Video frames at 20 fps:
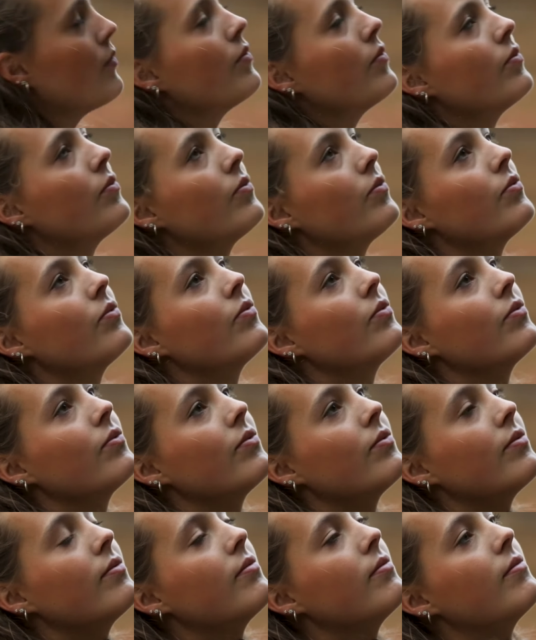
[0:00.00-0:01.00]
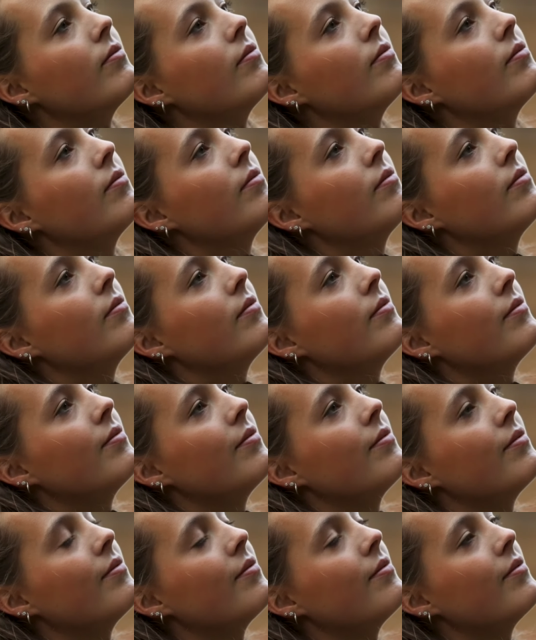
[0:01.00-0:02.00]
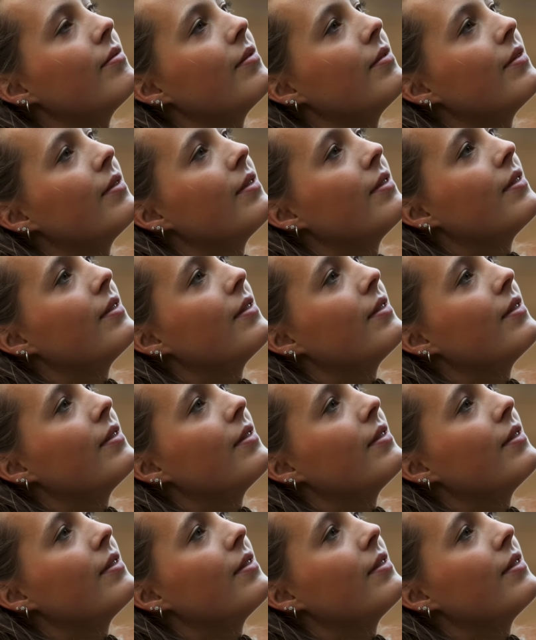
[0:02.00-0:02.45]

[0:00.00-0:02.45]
watching this, you may be